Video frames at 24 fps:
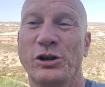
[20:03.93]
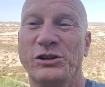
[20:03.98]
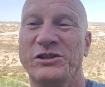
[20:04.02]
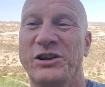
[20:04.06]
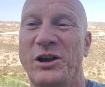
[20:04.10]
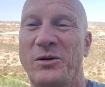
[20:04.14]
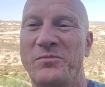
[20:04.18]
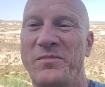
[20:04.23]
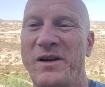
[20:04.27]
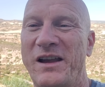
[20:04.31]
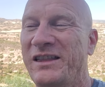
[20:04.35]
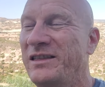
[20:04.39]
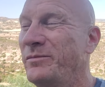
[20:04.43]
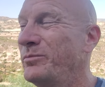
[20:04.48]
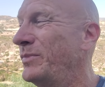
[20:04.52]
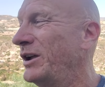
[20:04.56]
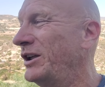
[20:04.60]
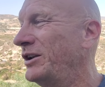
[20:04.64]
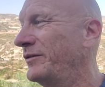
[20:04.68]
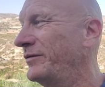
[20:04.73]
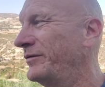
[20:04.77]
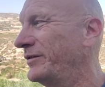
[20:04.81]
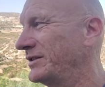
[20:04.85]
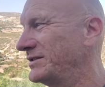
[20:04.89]
some
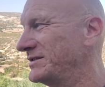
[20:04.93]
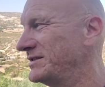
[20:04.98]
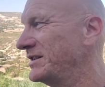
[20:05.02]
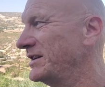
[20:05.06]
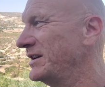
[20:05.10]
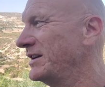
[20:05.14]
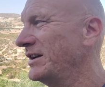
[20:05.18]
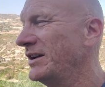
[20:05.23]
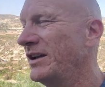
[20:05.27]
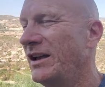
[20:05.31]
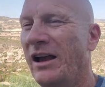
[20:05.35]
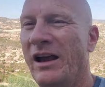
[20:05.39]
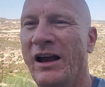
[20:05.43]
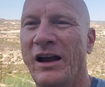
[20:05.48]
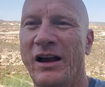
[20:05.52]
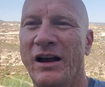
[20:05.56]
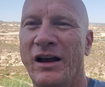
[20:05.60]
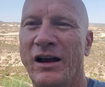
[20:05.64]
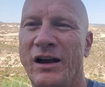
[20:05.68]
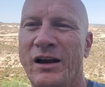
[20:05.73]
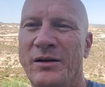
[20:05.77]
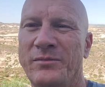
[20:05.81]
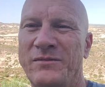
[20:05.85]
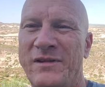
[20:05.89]
benefit.
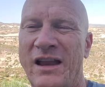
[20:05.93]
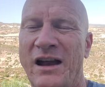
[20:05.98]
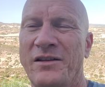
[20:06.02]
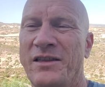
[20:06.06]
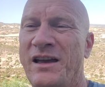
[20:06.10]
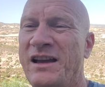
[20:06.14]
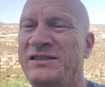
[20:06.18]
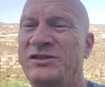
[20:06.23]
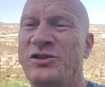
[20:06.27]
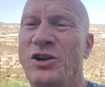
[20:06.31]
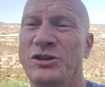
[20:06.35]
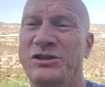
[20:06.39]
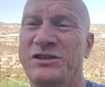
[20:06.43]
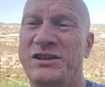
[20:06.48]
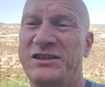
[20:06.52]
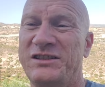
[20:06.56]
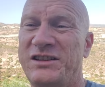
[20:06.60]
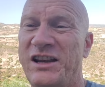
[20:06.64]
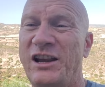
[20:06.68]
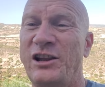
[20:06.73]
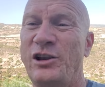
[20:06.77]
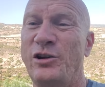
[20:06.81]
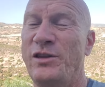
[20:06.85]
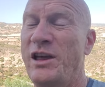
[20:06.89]
Now, that's not to
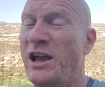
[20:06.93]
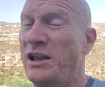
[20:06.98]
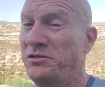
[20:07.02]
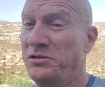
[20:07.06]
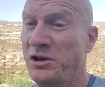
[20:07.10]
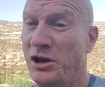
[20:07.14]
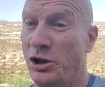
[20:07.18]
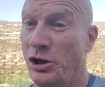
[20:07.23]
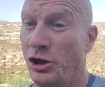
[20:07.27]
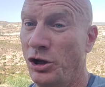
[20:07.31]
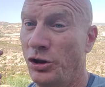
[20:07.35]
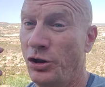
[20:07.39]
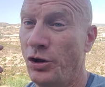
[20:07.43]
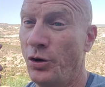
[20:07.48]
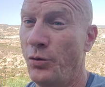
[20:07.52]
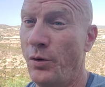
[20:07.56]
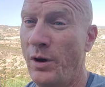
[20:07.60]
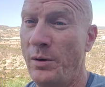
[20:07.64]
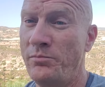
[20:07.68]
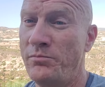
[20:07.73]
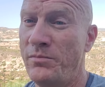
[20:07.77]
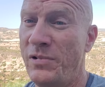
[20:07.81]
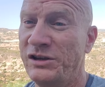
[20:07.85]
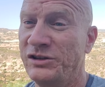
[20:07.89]
tell you that the
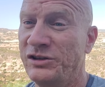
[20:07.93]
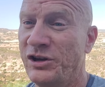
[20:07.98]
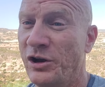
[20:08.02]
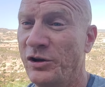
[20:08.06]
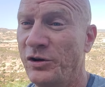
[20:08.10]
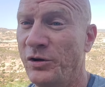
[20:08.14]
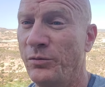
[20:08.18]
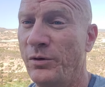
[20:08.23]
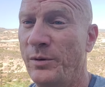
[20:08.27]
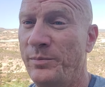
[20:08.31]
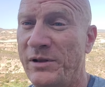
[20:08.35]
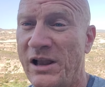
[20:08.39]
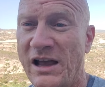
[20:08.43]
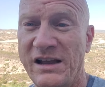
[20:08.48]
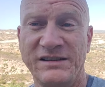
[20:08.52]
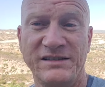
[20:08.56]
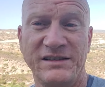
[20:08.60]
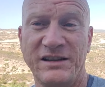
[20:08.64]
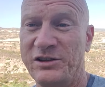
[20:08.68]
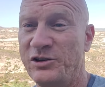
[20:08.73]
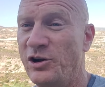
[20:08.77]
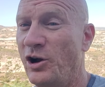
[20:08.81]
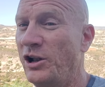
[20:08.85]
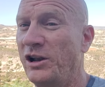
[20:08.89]
renminbi is going to replace
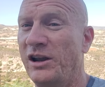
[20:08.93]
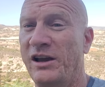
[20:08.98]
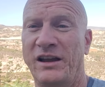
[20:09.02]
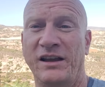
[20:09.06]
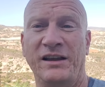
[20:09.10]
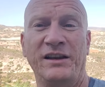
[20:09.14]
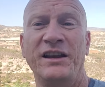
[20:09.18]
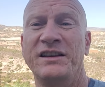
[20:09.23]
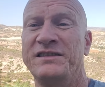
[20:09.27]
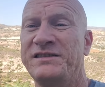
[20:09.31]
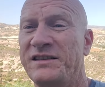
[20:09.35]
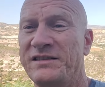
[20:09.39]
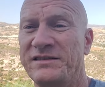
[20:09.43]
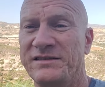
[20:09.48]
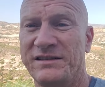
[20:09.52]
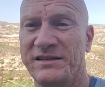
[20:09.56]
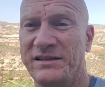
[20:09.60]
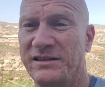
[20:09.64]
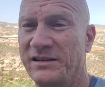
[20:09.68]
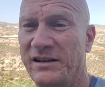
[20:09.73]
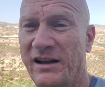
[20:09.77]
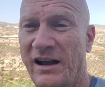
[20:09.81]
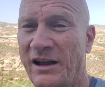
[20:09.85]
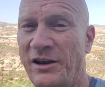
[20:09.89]
the dollar. It isn't.
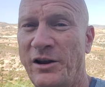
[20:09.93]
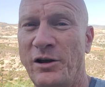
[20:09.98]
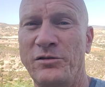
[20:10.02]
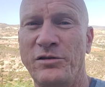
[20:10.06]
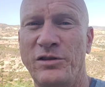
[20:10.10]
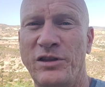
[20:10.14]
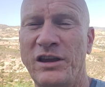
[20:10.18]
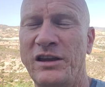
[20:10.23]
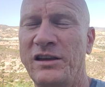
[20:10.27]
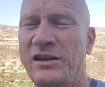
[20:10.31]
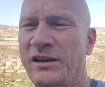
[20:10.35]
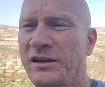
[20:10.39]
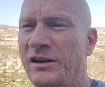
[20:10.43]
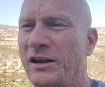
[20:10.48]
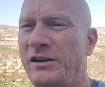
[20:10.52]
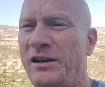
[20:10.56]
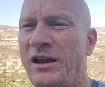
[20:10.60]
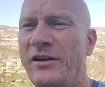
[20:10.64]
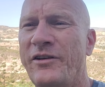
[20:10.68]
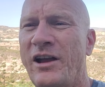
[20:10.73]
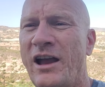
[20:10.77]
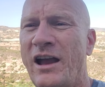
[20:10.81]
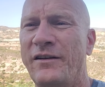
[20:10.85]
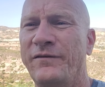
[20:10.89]
I don't think, and I
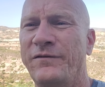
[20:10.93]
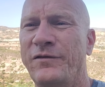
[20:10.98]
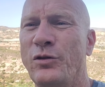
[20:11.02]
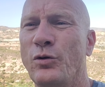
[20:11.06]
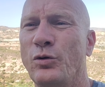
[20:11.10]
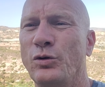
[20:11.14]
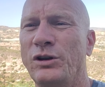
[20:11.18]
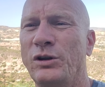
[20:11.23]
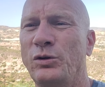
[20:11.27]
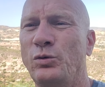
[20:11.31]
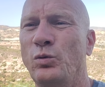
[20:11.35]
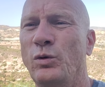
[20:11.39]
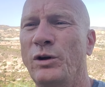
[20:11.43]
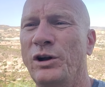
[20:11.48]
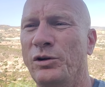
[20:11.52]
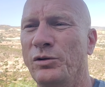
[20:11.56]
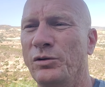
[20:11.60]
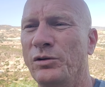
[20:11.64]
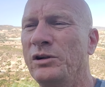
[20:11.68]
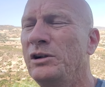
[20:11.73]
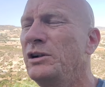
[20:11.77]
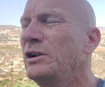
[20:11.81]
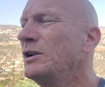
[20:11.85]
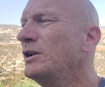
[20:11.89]
never have thought it will.